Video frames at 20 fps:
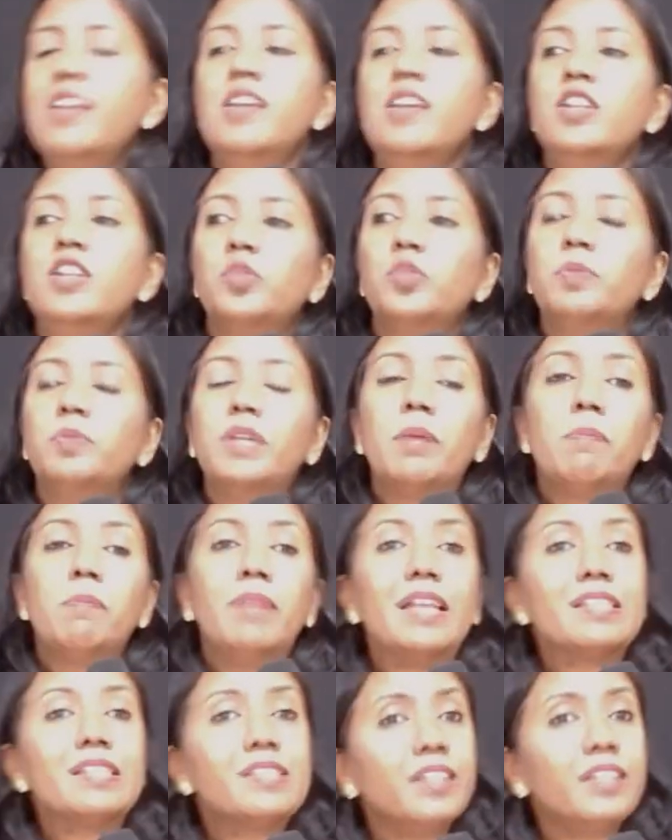to be a
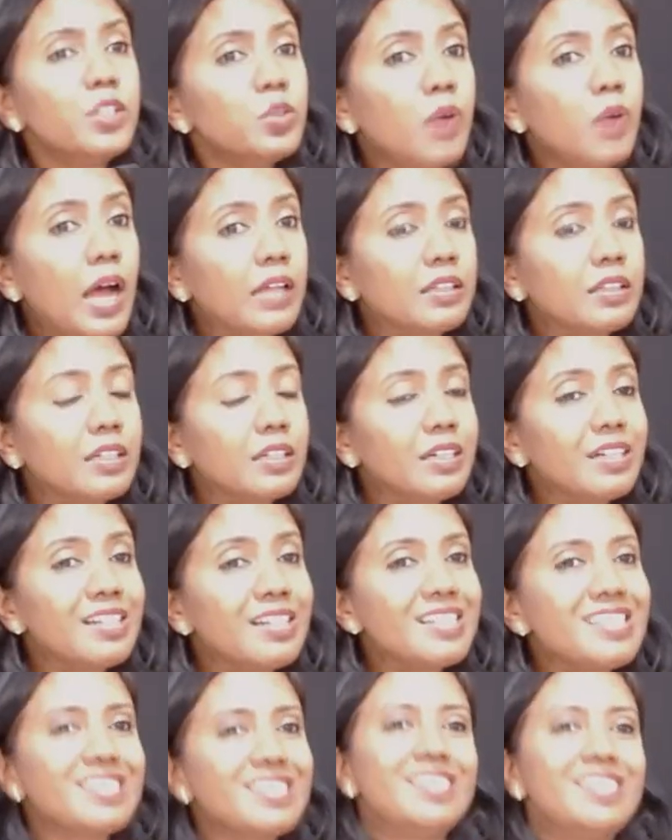blessing to
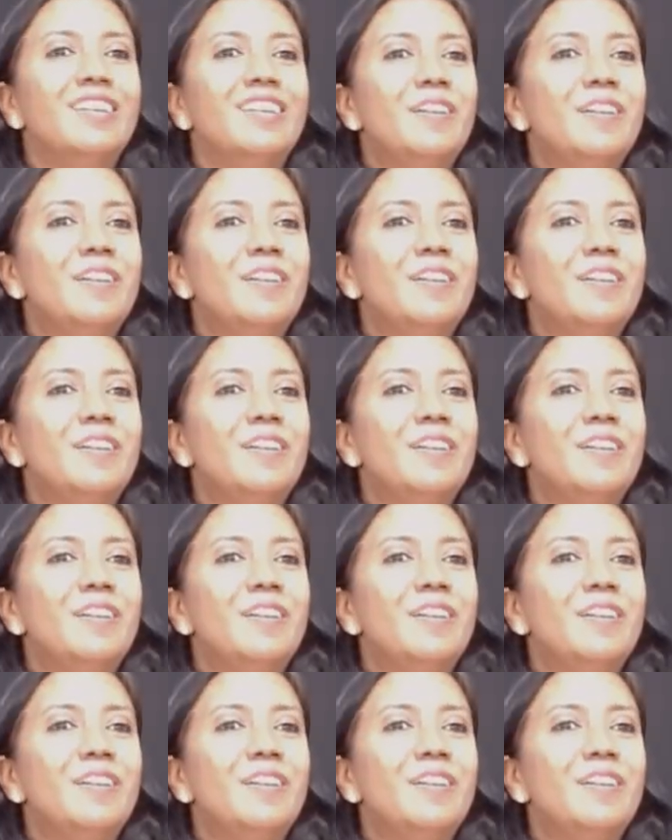others,